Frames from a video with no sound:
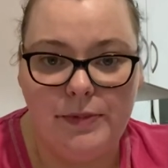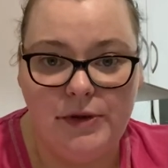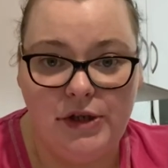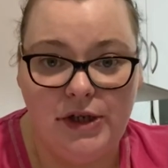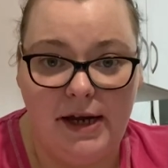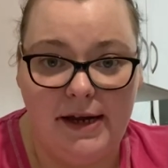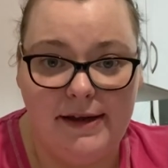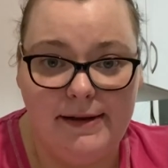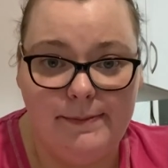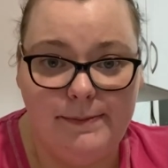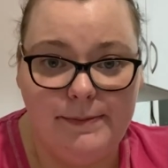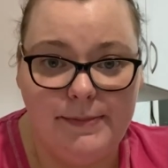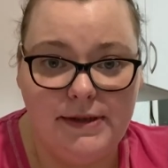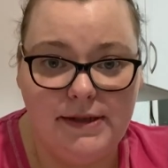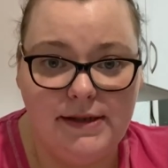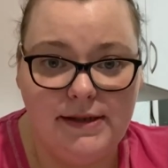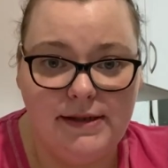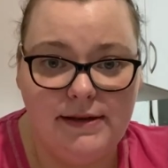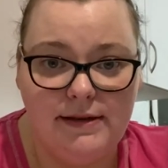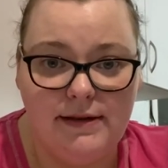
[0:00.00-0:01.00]

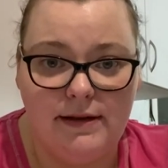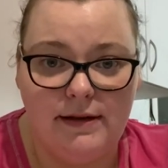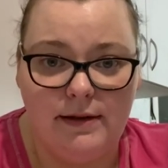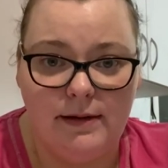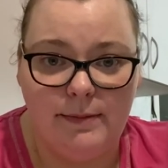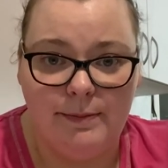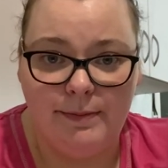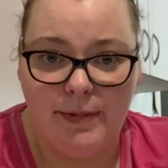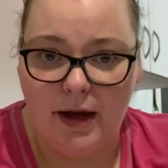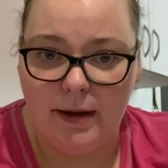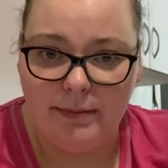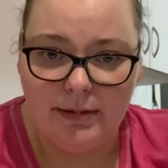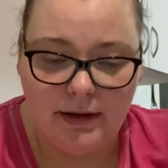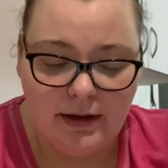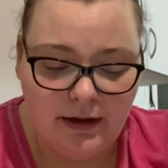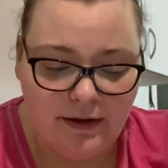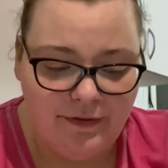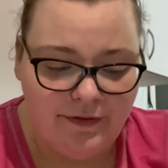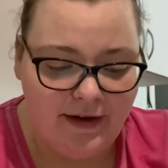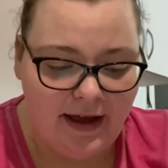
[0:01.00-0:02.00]
chips, the
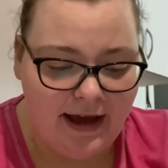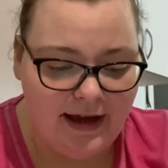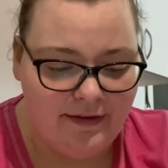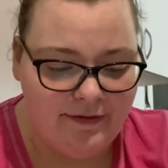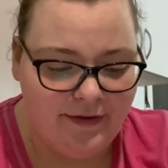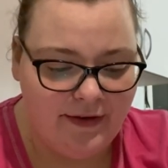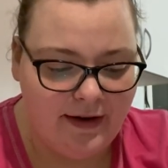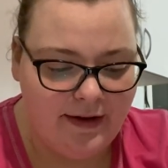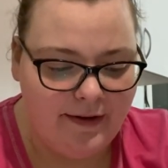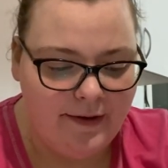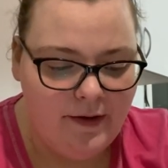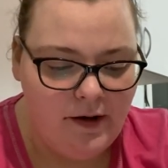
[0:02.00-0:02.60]
barbecue flavour.